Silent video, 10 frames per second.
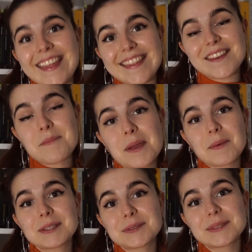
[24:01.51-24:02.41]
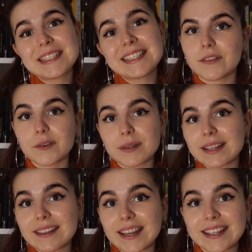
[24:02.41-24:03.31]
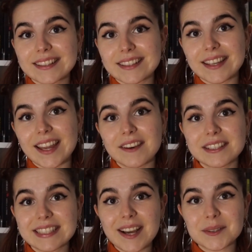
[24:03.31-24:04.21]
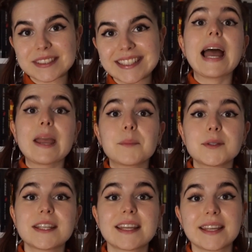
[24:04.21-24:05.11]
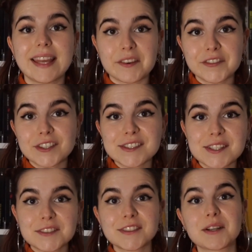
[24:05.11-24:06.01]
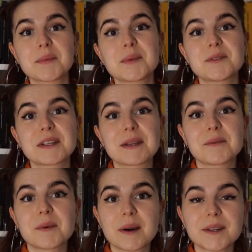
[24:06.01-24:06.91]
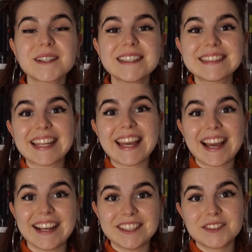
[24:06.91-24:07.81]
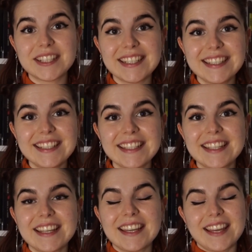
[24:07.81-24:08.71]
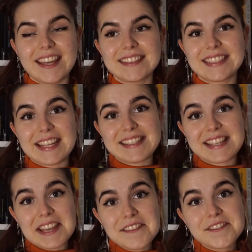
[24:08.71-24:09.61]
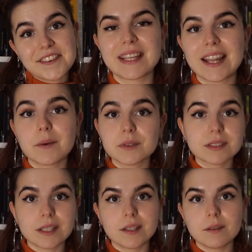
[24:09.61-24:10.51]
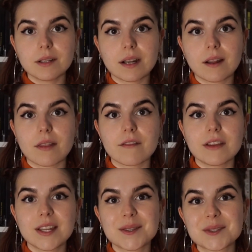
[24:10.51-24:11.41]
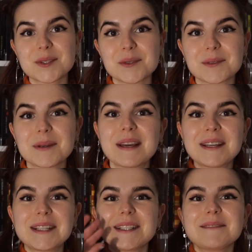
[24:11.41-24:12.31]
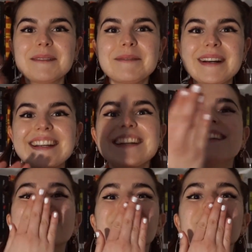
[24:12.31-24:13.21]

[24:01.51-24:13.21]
that you may want to read if you really liked Harry's House. I hope you're taking care of yourself. I hope you're drinking water, stay hydrated, stay safe, and I will see you in another video soon. Bye bye!